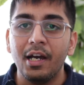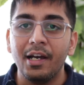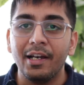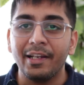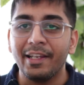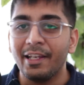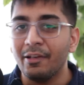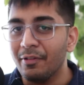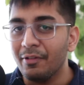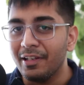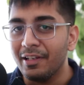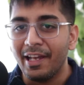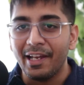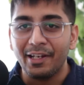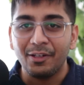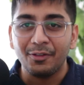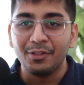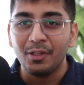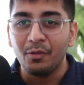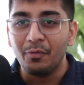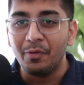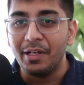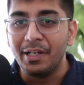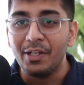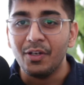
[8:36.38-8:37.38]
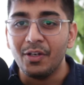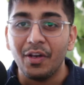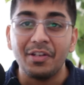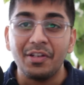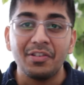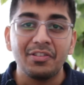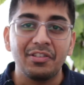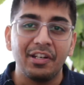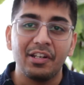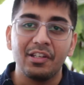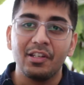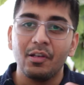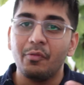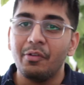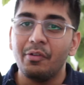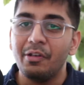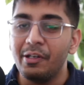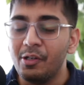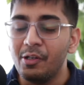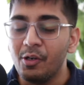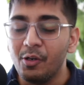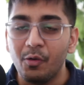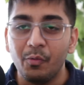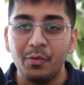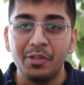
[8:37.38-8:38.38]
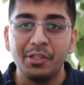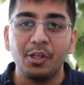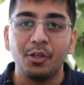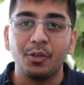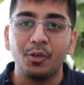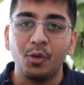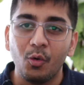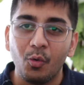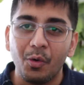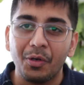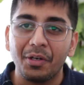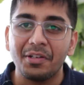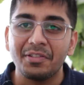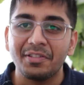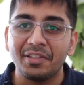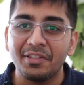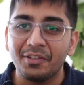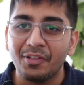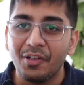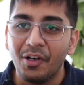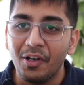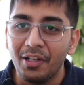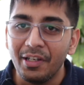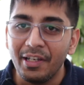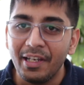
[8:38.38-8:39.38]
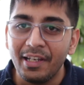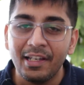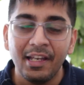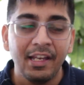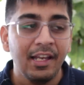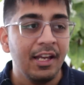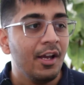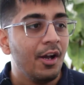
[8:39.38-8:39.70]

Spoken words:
give a like to the video and share the video with your coworkers and colleagues.